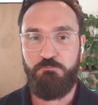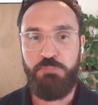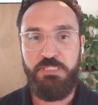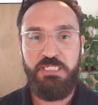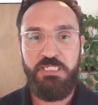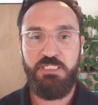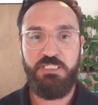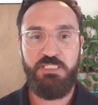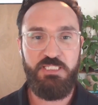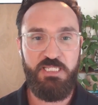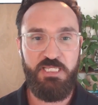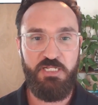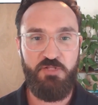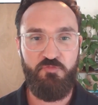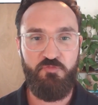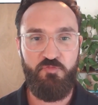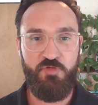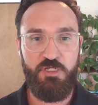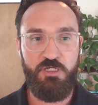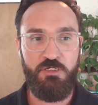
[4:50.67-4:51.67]
Being in the
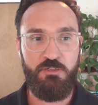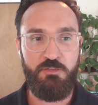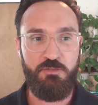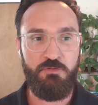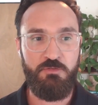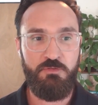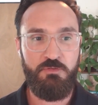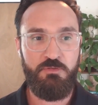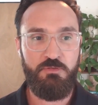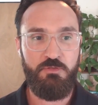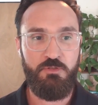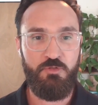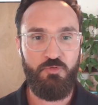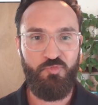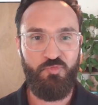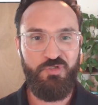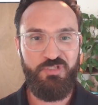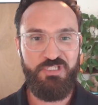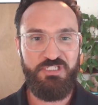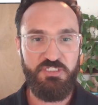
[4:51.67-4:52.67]
NFL, or
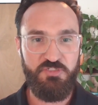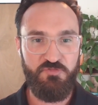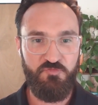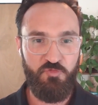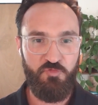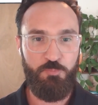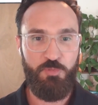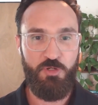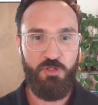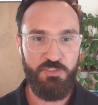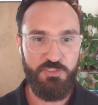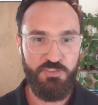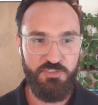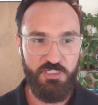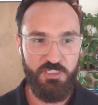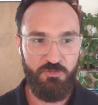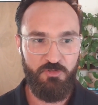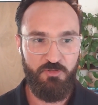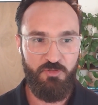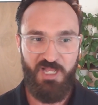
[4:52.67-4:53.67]
really just football in
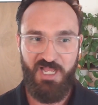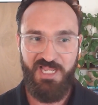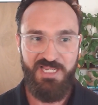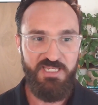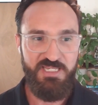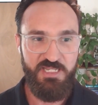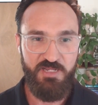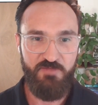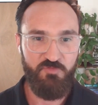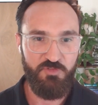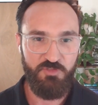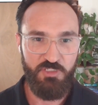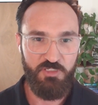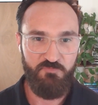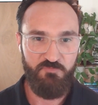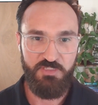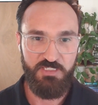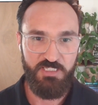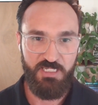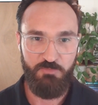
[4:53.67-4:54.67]
general, I never
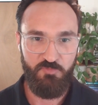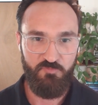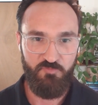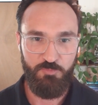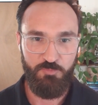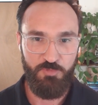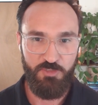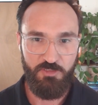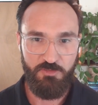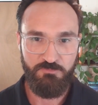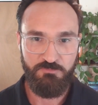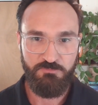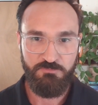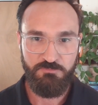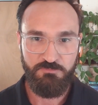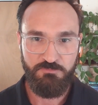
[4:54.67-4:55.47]
loved the game of football.